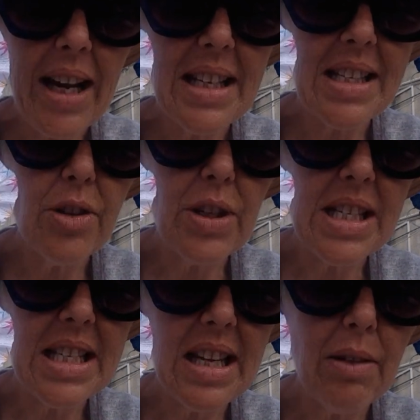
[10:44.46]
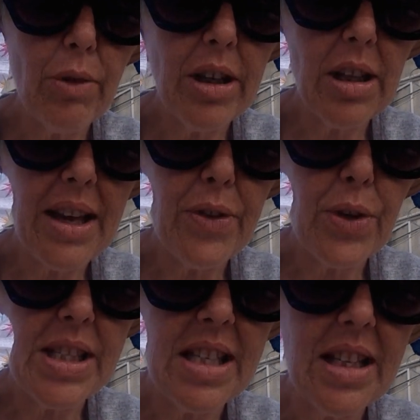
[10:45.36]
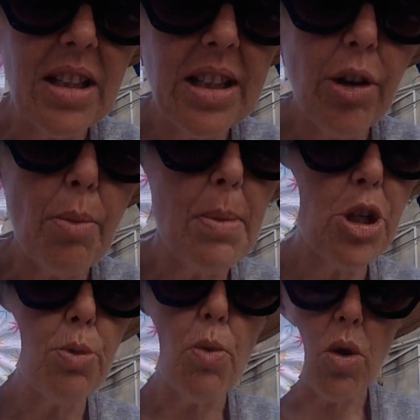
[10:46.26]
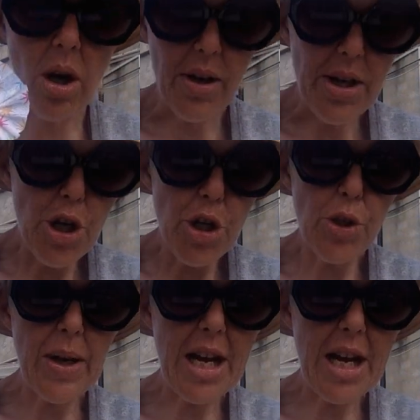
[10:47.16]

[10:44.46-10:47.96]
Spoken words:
you can see, in real life, you can see the glitter much more. So it